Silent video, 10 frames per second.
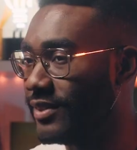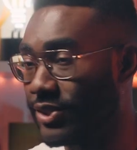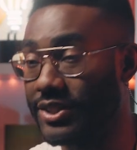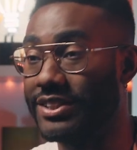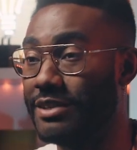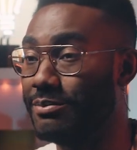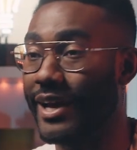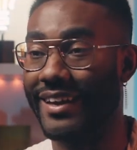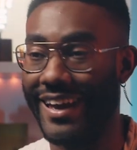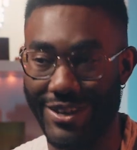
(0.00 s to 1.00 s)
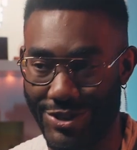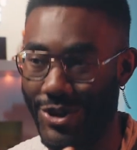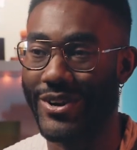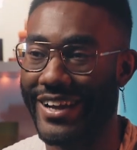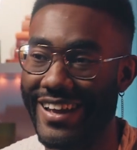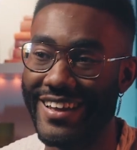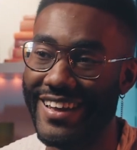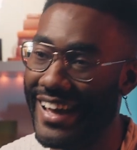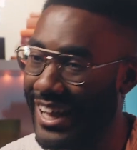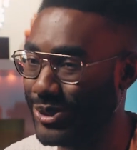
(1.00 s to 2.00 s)
This can seem like an eternity
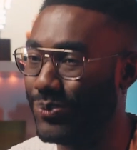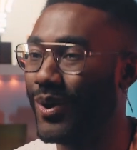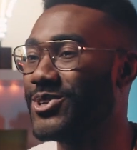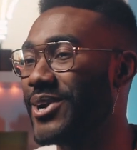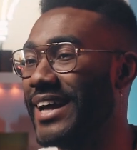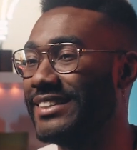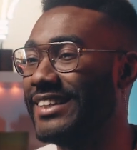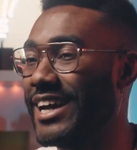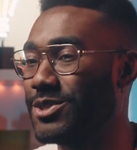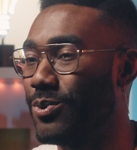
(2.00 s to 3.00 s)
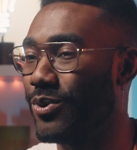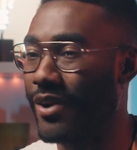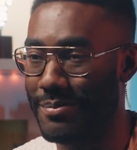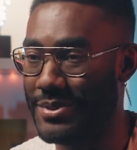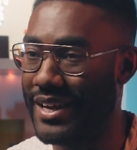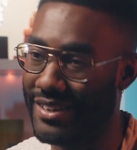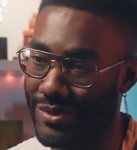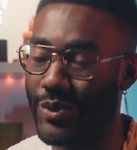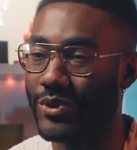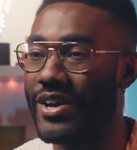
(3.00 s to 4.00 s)
as you watch your ads dashboard update
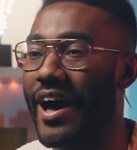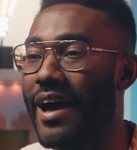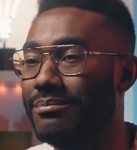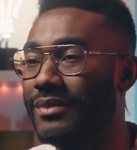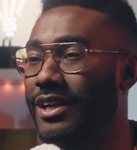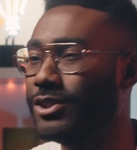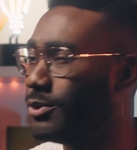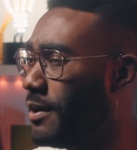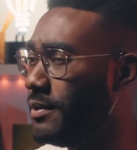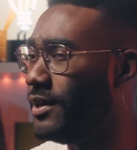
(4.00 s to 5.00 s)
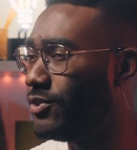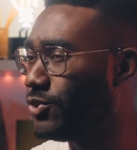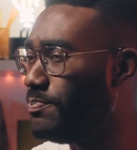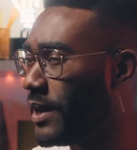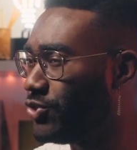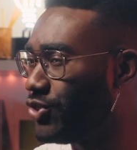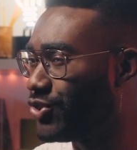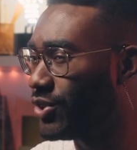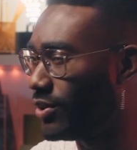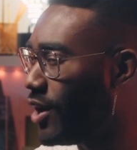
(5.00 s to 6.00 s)
in real time. So maybe it's best
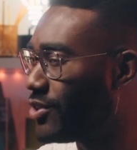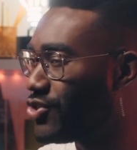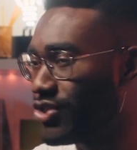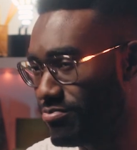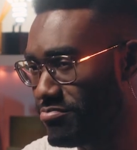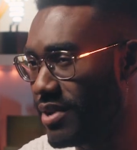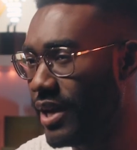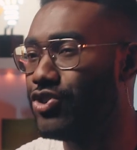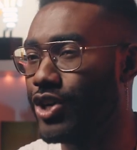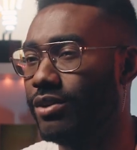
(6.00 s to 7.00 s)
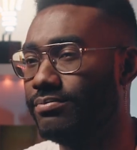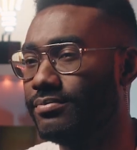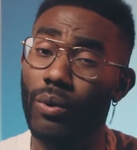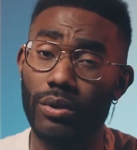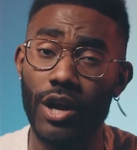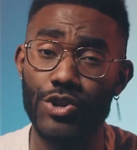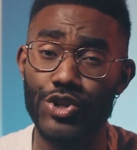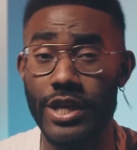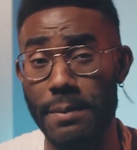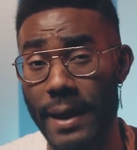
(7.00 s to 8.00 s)
just to launch and chill, or launch
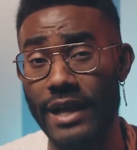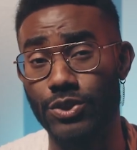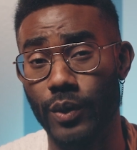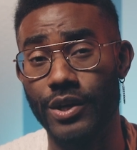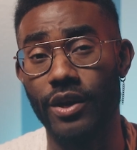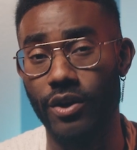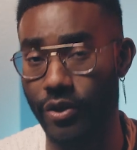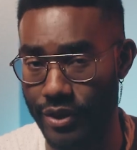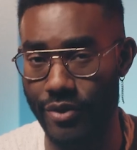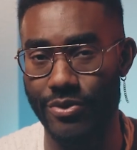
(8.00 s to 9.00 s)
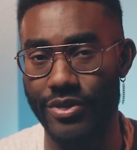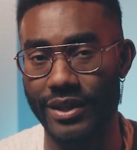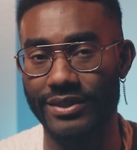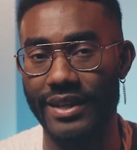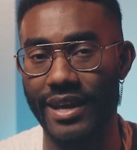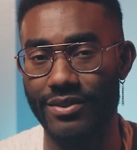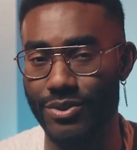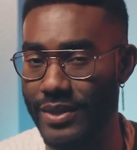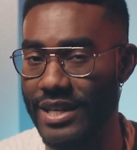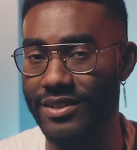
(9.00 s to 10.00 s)
and get back to working on all the other things that
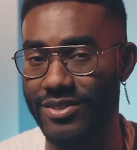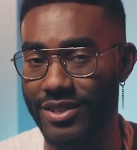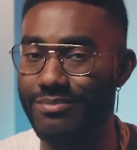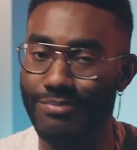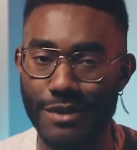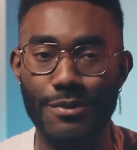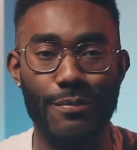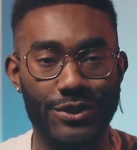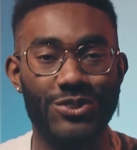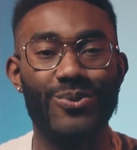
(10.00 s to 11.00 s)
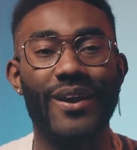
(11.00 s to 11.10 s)
you need to keep your business